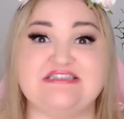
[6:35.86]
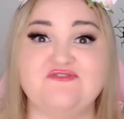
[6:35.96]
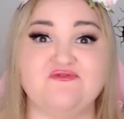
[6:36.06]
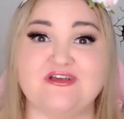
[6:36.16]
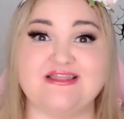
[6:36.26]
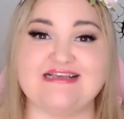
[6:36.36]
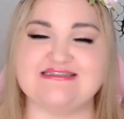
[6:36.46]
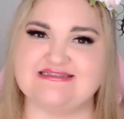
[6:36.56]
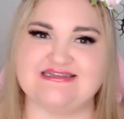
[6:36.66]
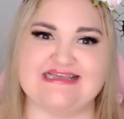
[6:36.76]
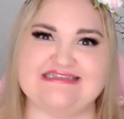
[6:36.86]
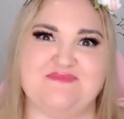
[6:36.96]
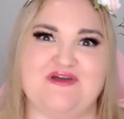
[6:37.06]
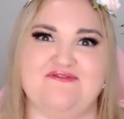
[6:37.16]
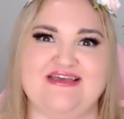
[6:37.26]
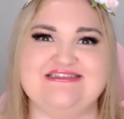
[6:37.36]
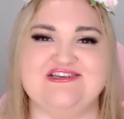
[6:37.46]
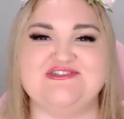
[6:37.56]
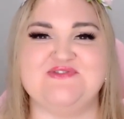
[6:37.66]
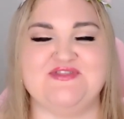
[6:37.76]
didn't realize until I did my
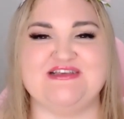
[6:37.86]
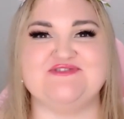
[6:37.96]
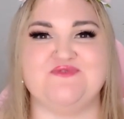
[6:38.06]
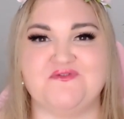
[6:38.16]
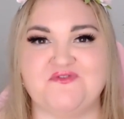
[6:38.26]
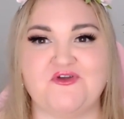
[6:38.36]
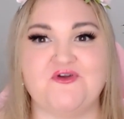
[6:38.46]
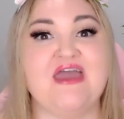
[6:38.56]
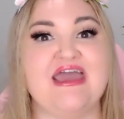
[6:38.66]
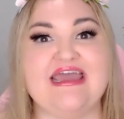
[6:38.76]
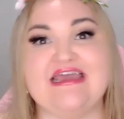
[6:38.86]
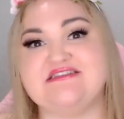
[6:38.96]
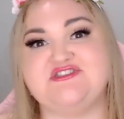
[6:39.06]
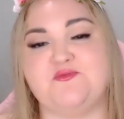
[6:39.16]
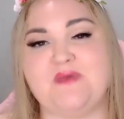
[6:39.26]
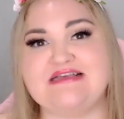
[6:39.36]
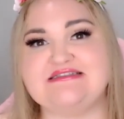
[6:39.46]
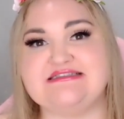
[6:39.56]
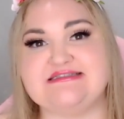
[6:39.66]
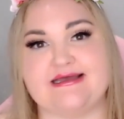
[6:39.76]
research for this review, is Tom
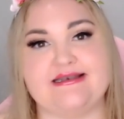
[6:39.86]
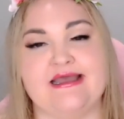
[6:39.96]
Hanks' son.